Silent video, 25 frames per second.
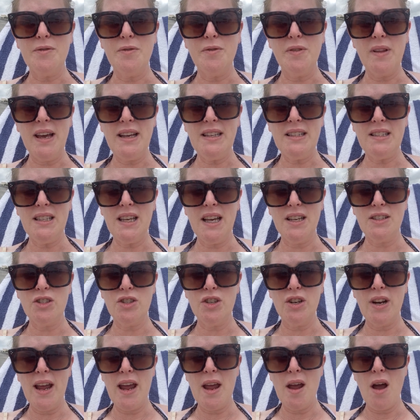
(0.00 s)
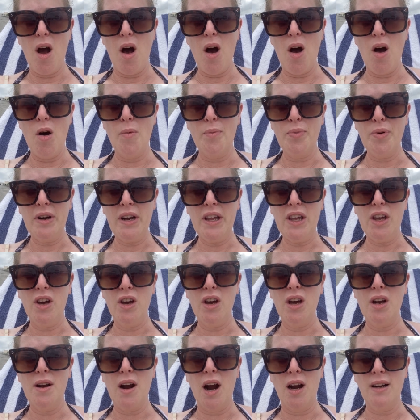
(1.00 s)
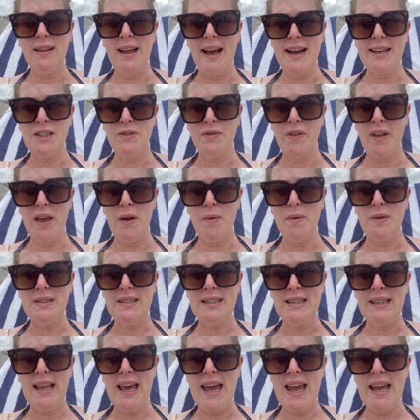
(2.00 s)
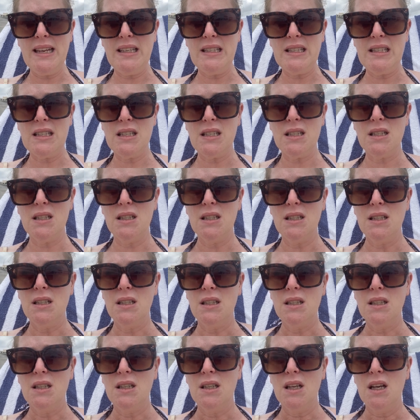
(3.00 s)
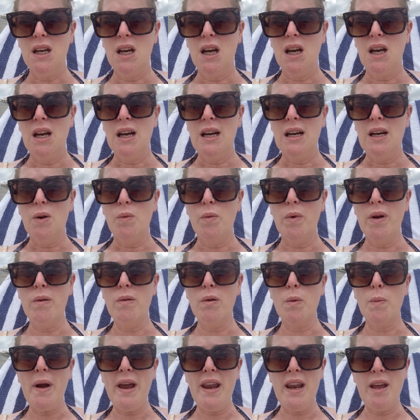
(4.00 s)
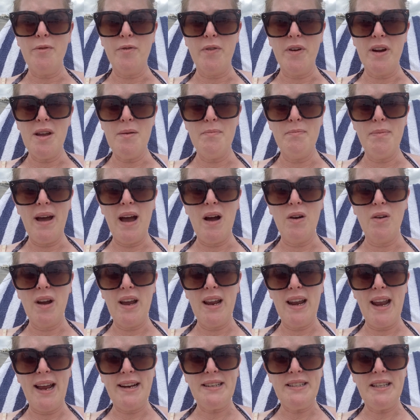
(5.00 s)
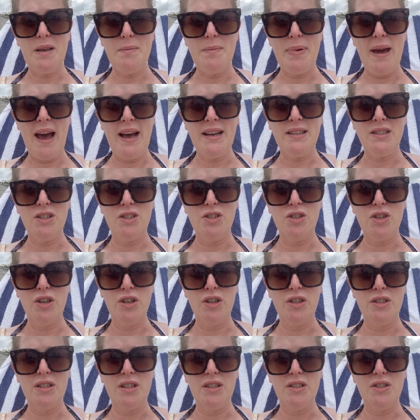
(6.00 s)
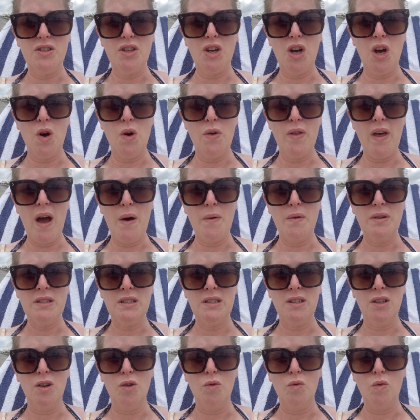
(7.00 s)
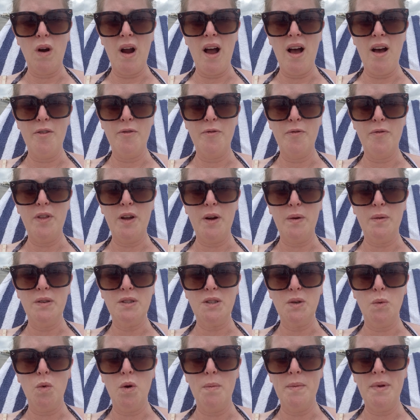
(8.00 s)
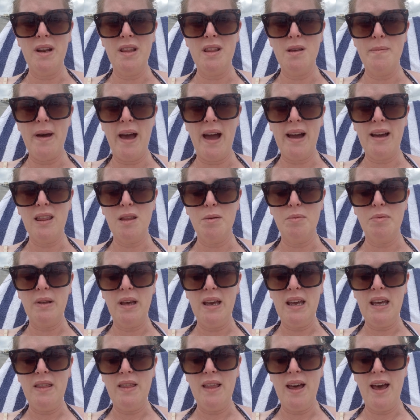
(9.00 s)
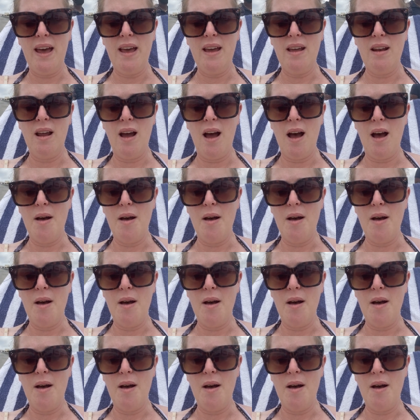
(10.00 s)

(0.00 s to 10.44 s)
flights yesterday, all pretty good. Our last flight was late. We were waiting for inbound connecting passengers, and so that was a little rough. There was a woman in the back of the plane that